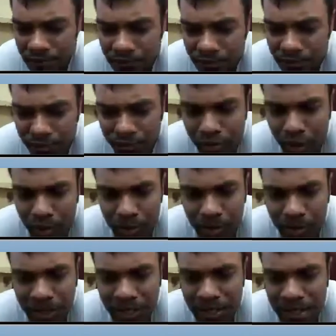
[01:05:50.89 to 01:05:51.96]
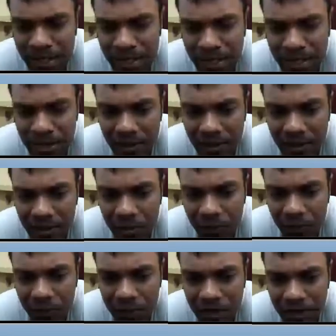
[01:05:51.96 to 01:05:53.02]
I mean, a range of
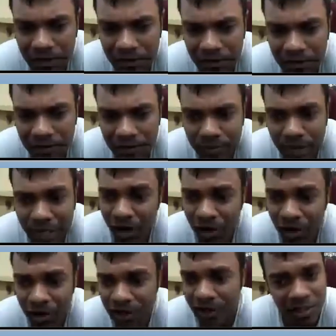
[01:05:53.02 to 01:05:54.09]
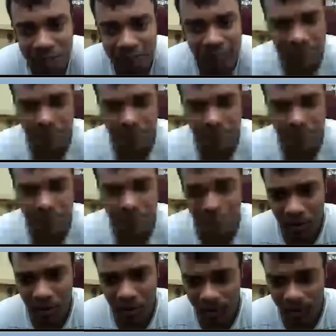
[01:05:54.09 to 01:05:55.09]
of tools. It's not only